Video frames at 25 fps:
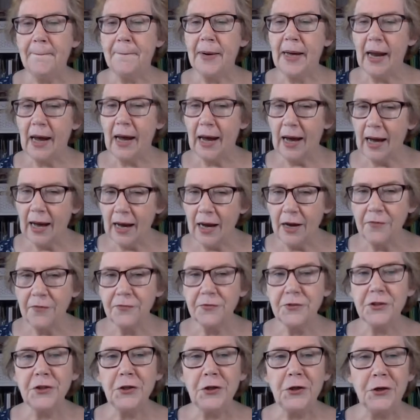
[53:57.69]
But
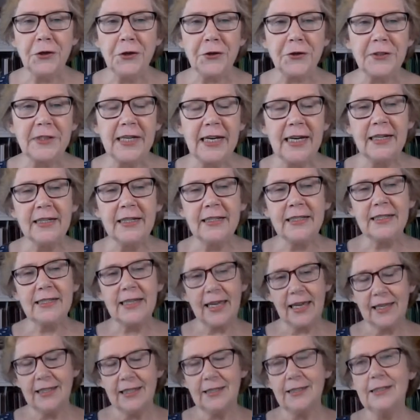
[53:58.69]
after the
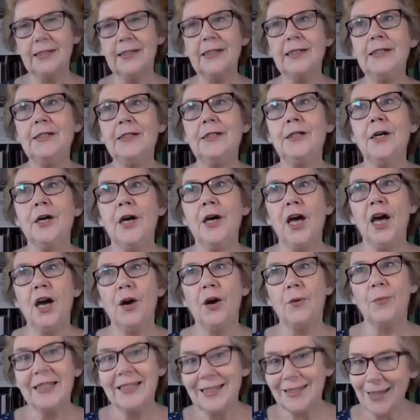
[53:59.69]
lockdowns ended
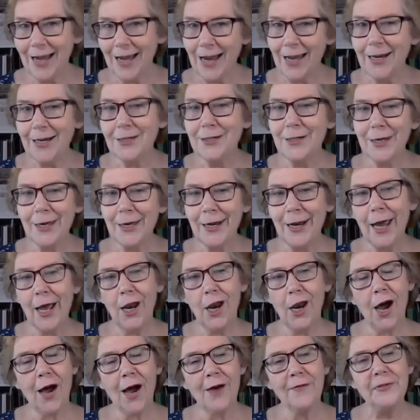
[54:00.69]
we're starting to get
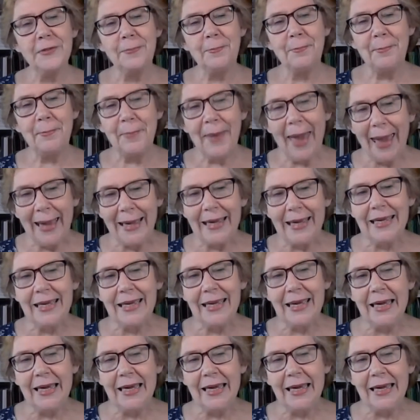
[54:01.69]
our lives back